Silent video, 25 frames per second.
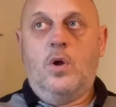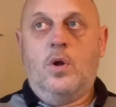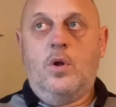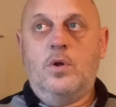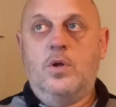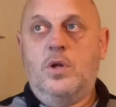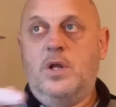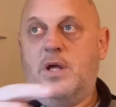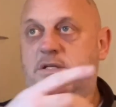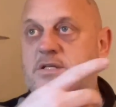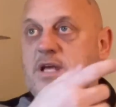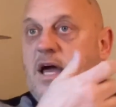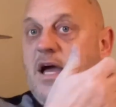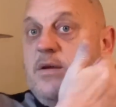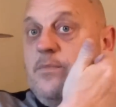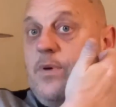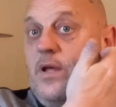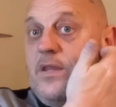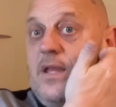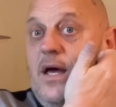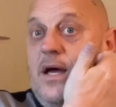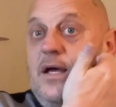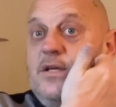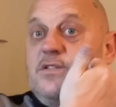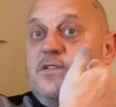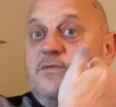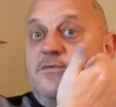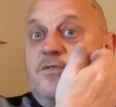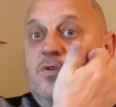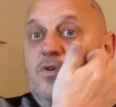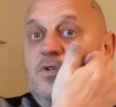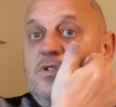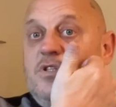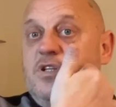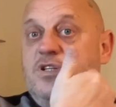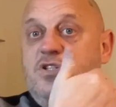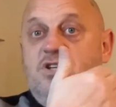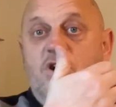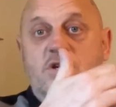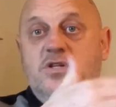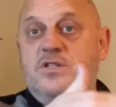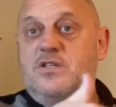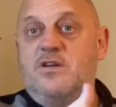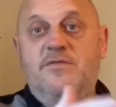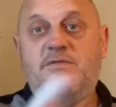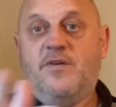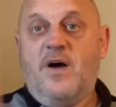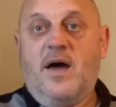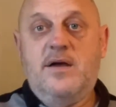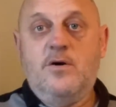the cybernats have used to
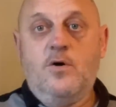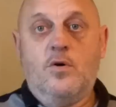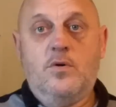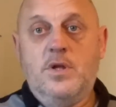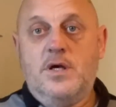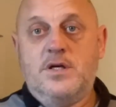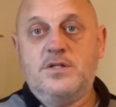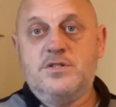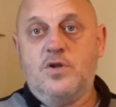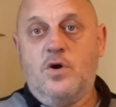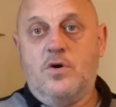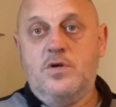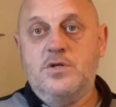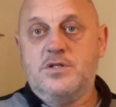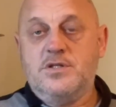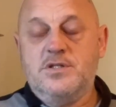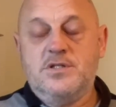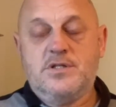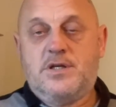justify all this nonsense.